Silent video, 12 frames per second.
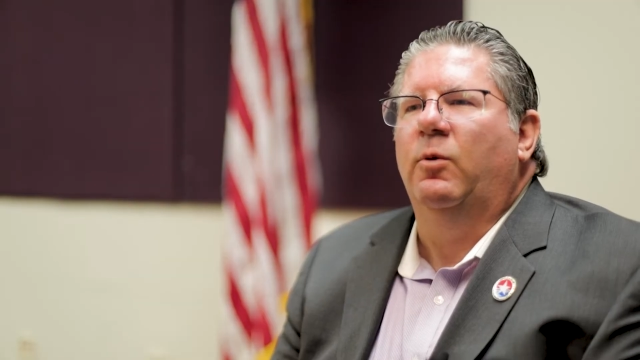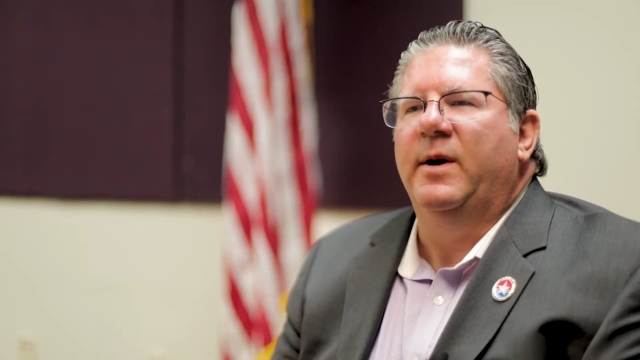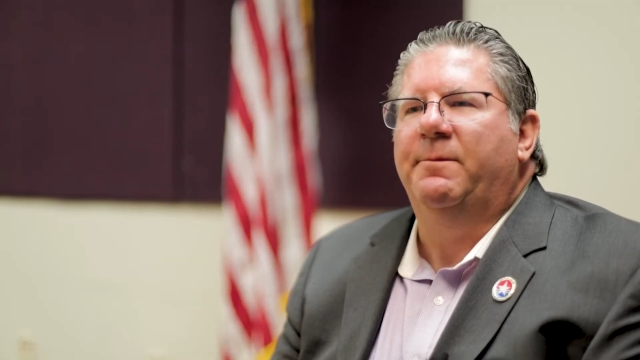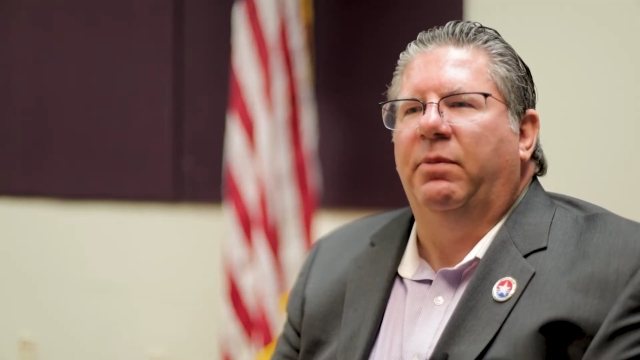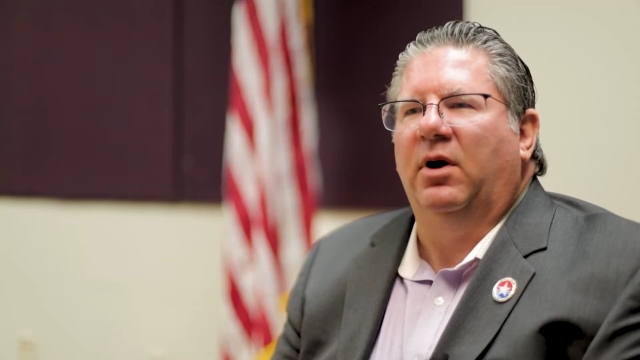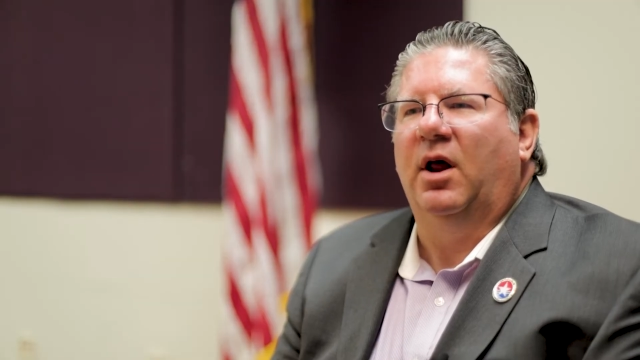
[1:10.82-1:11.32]

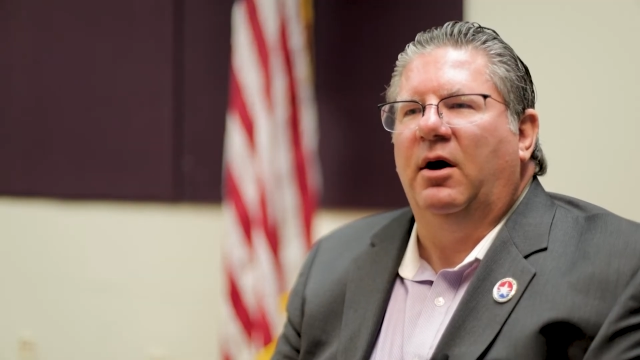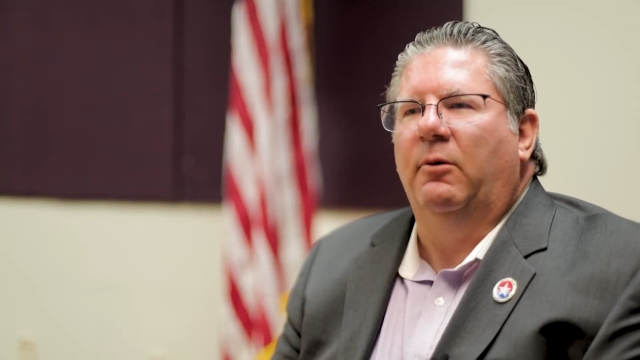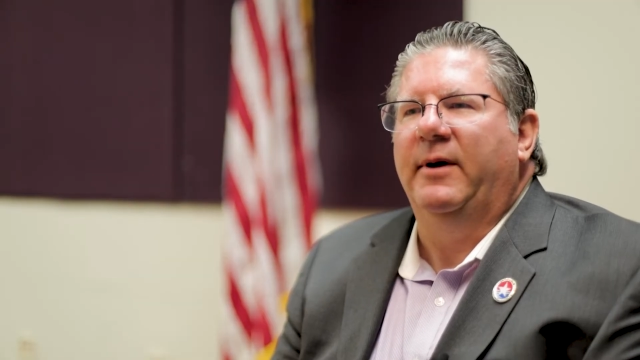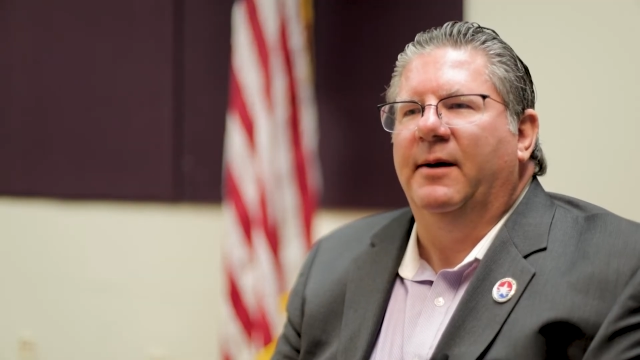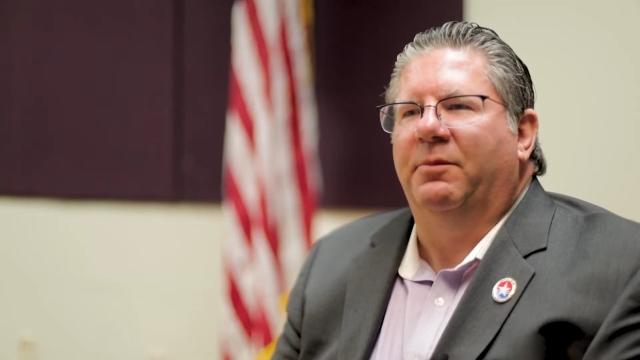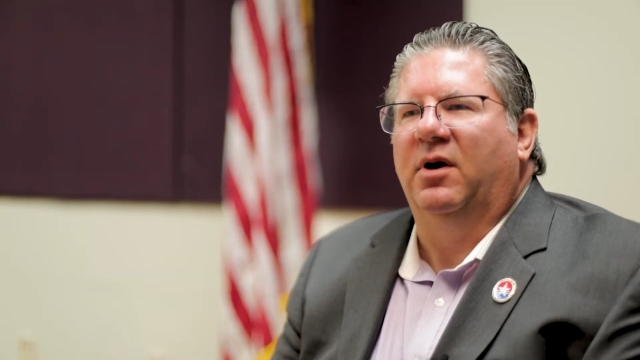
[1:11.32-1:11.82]
We
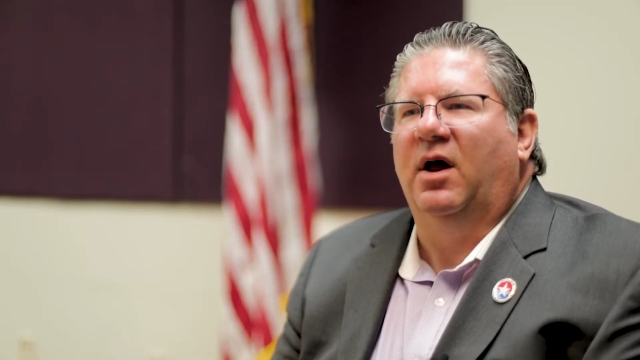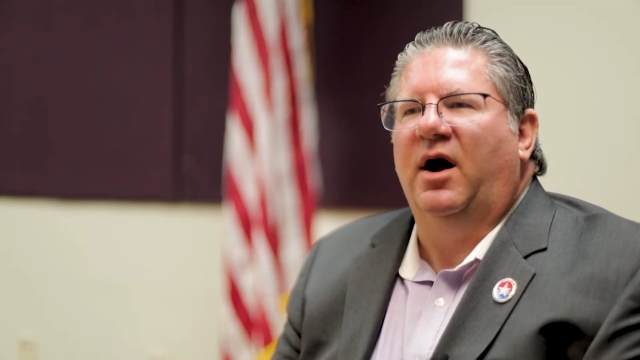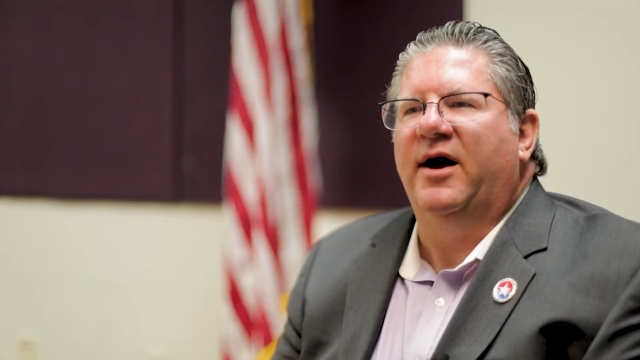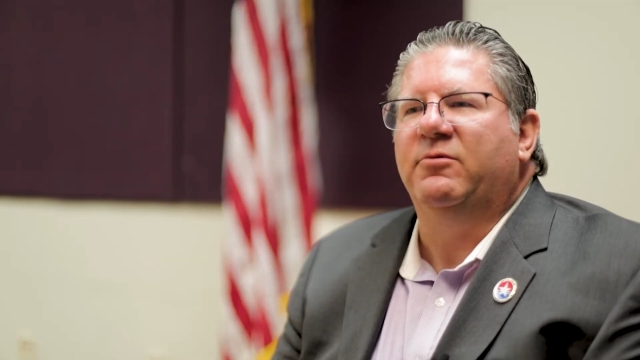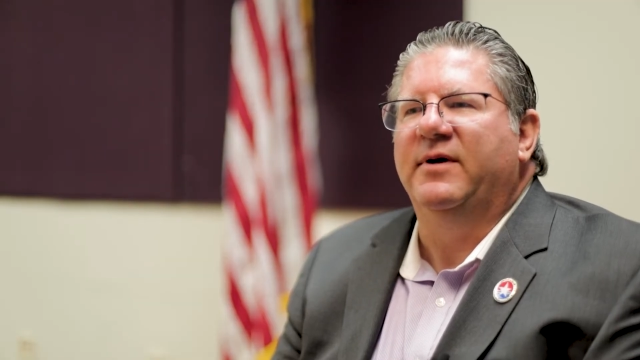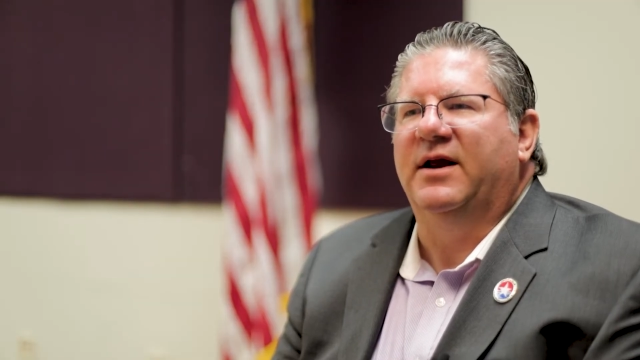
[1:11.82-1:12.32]

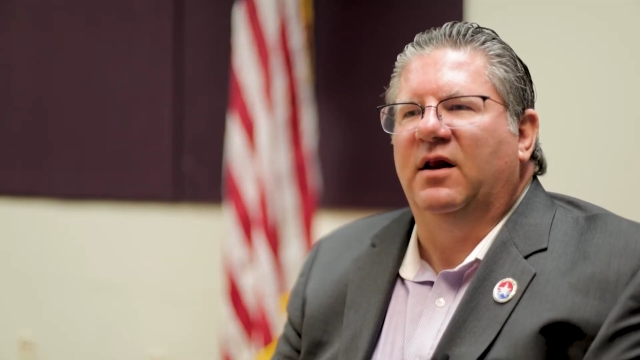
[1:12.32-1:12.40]
applaud, we